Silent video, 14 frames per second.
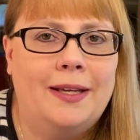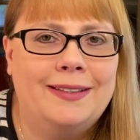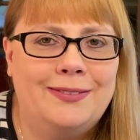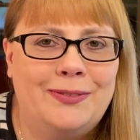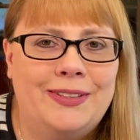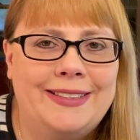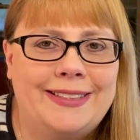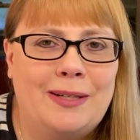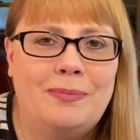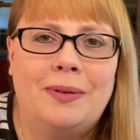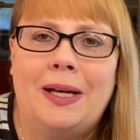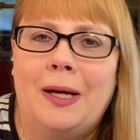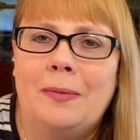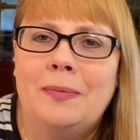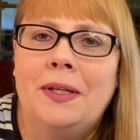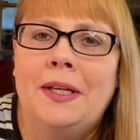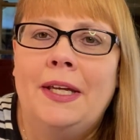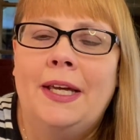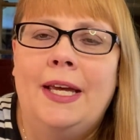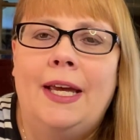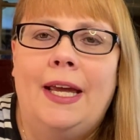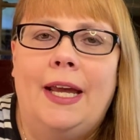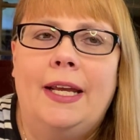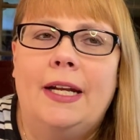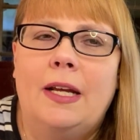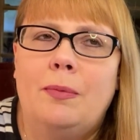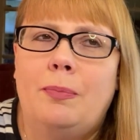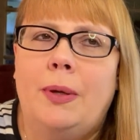We say pop.
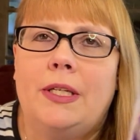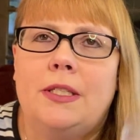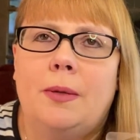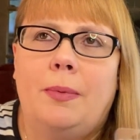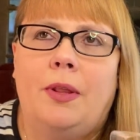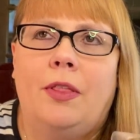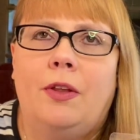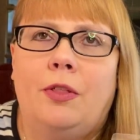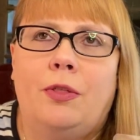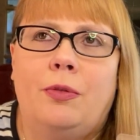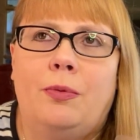And I picked up, I think,